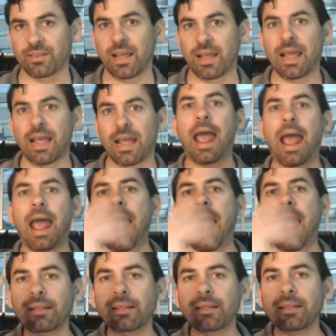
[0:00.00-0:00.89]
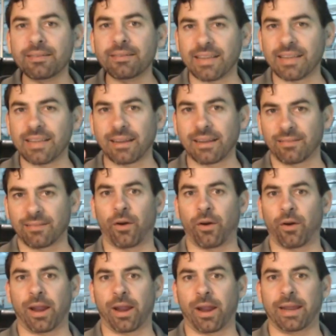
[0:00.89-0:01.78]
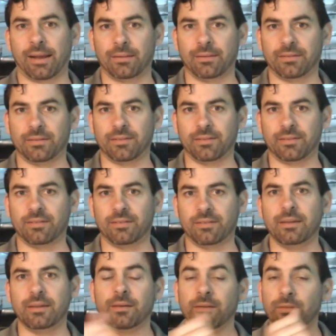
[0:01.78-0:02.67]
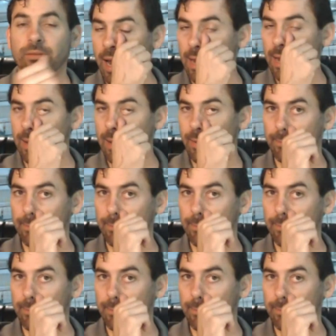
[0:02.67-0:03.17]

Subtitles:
and the second 4 8 counts, right?